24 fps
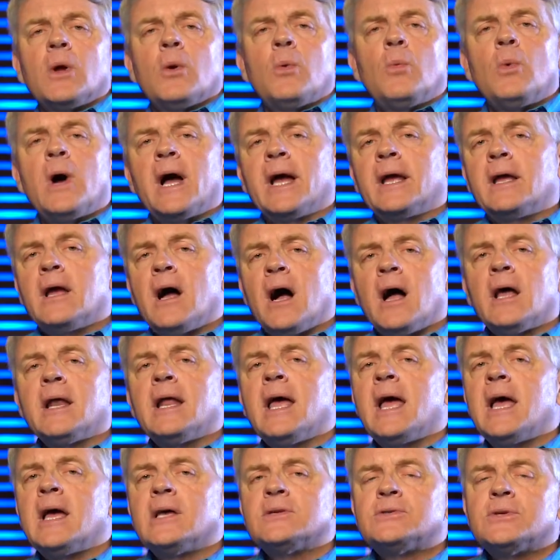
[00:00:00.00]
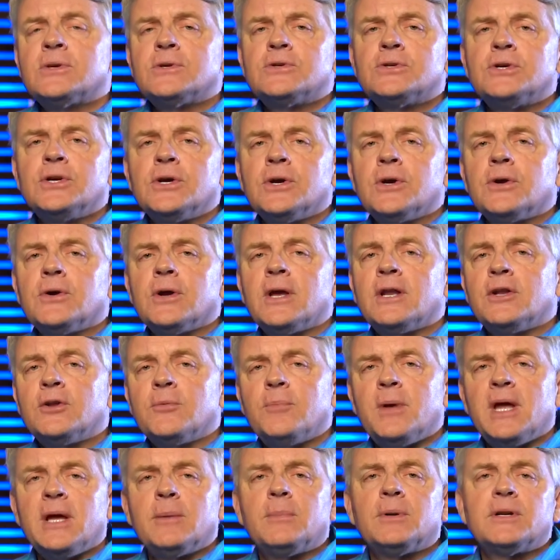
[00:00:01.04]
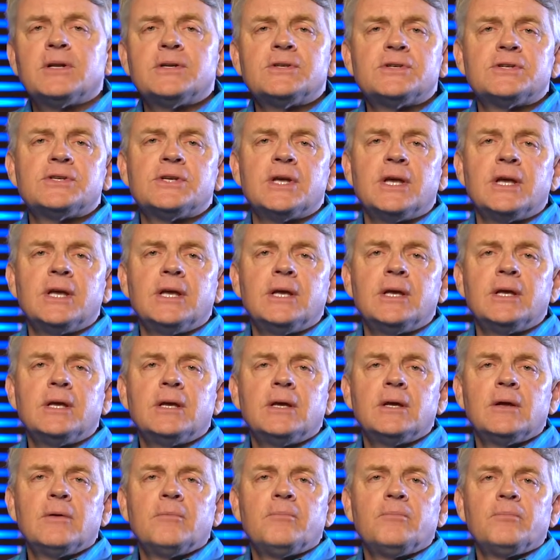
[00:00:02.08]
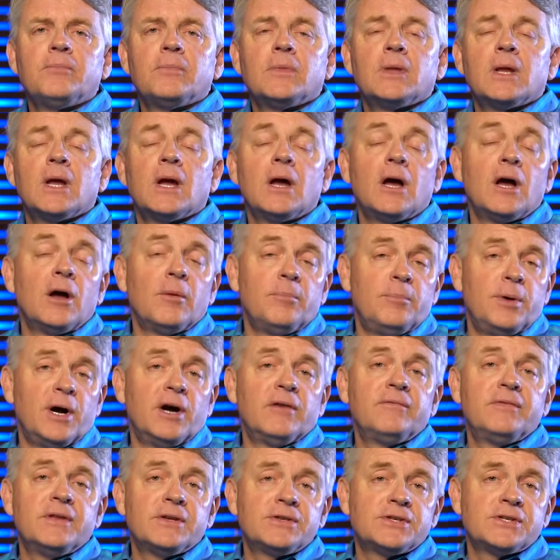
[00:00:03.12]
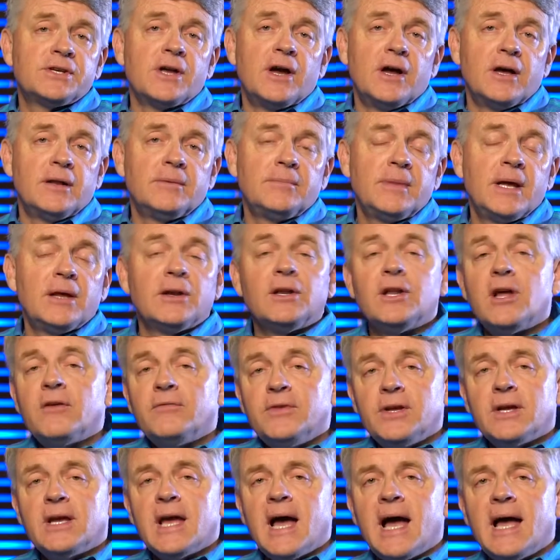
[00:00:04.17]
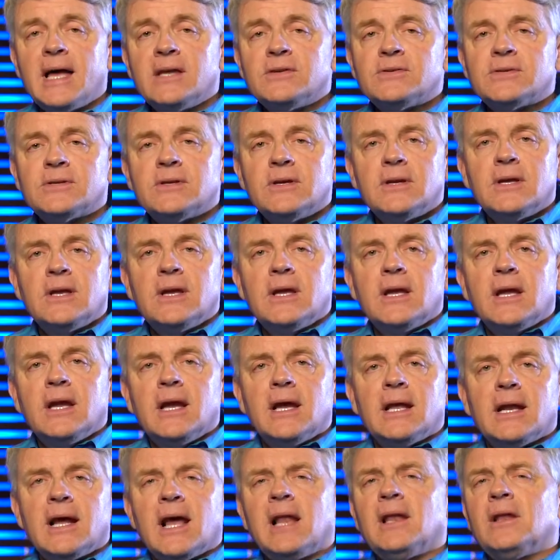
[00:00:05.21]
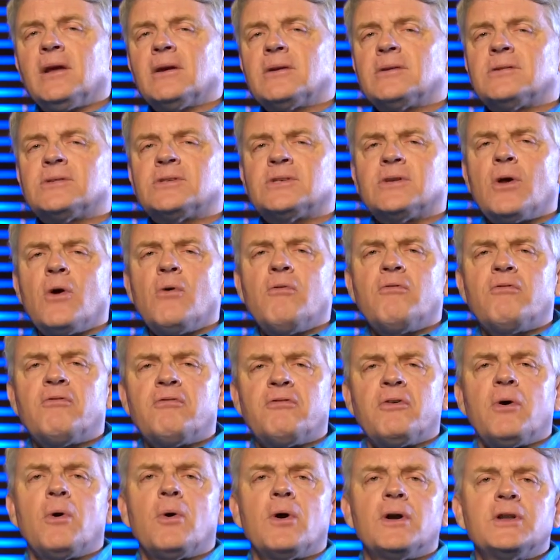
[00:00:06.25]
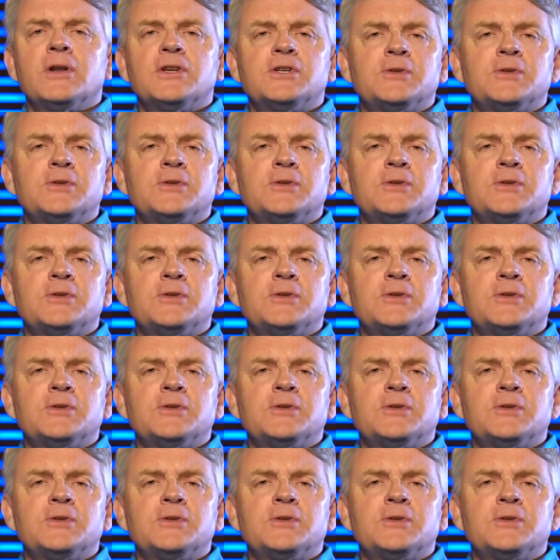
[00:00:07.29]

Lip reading: why God has us here and to be able to see above the sun. Man, I love you guys, and I look so forward to